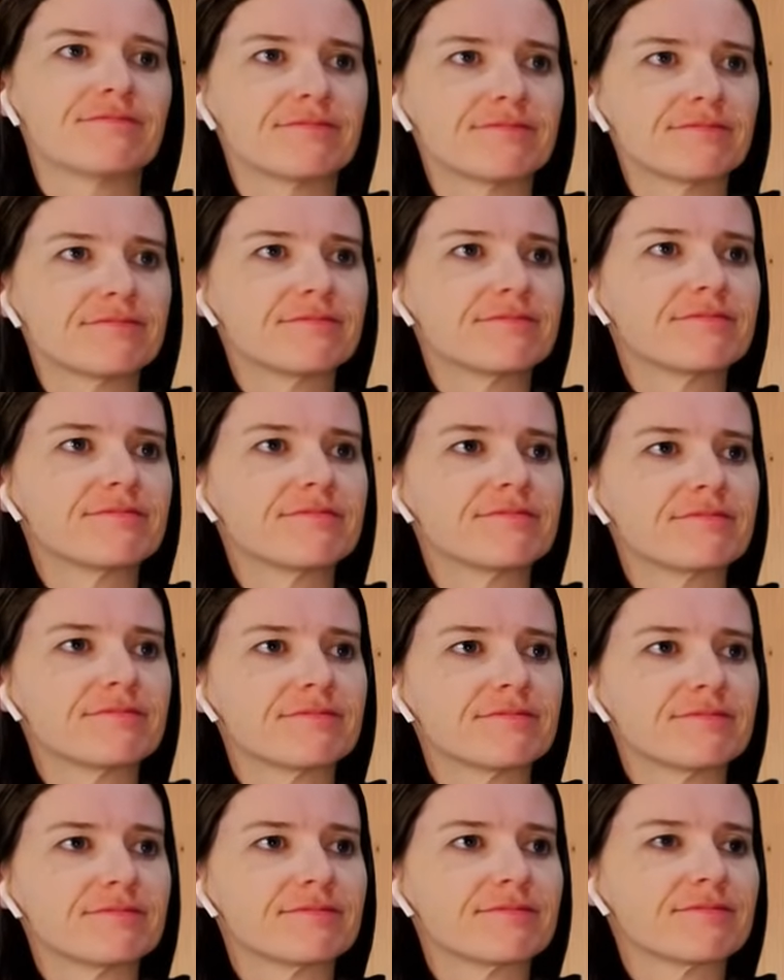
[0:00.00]

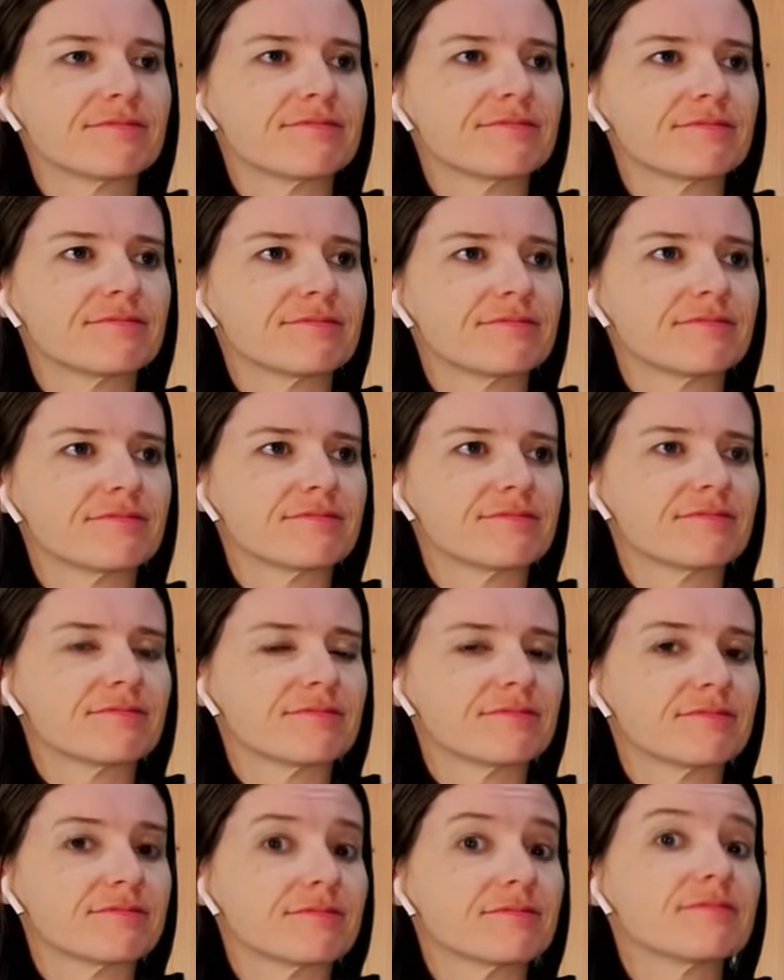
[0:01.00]

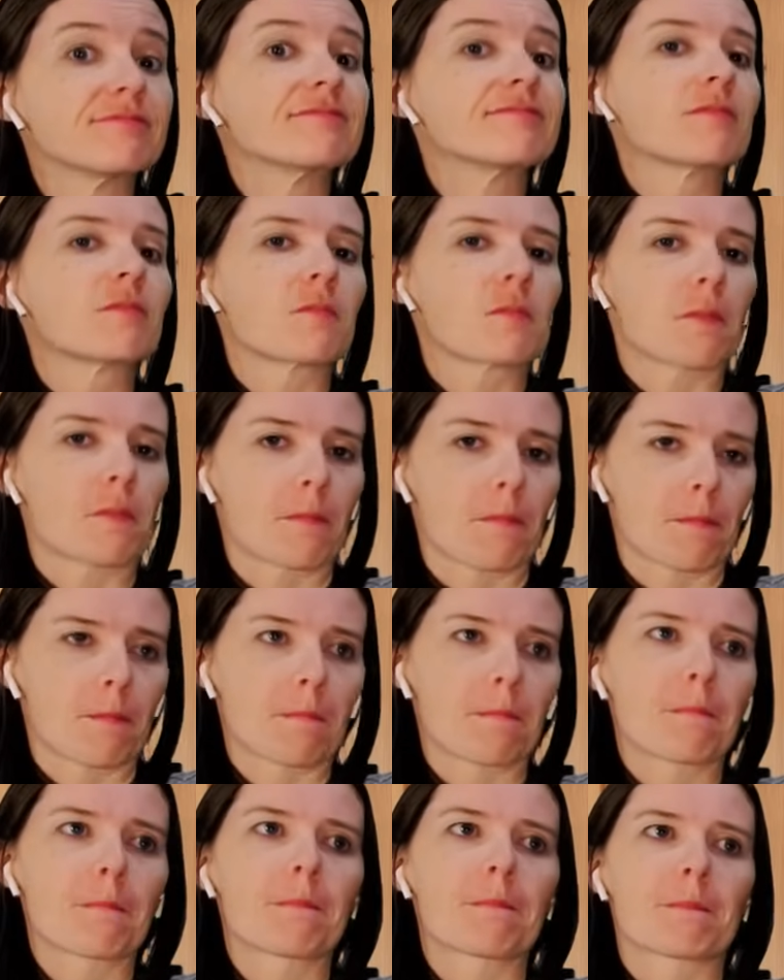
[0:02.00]

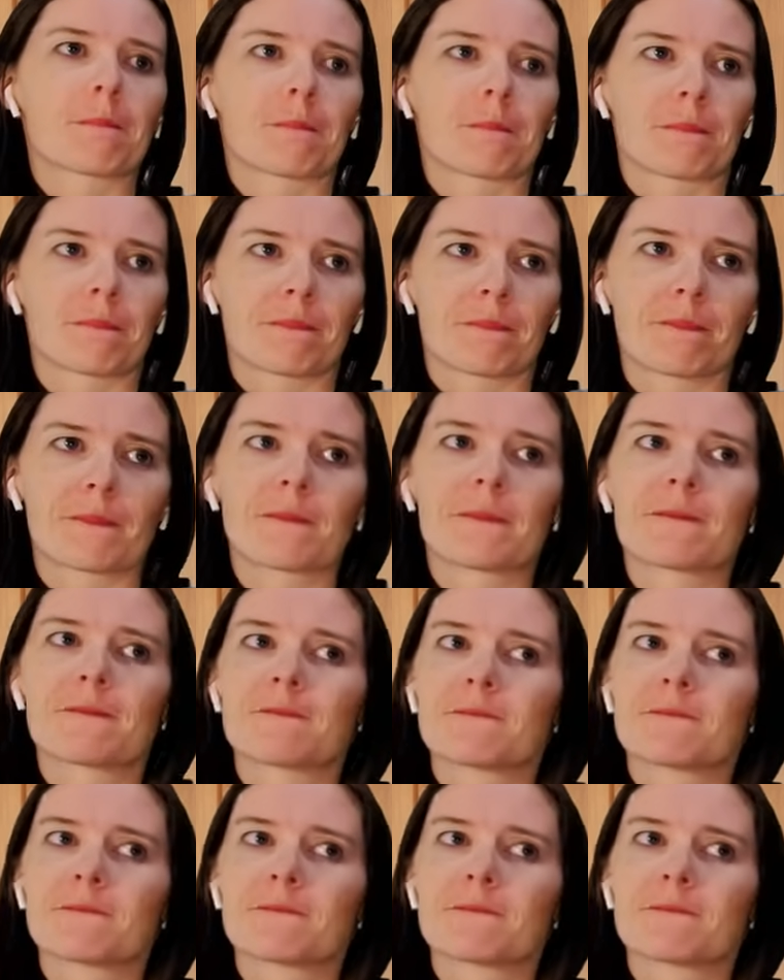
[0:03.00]
No words are spoken by the person on screen.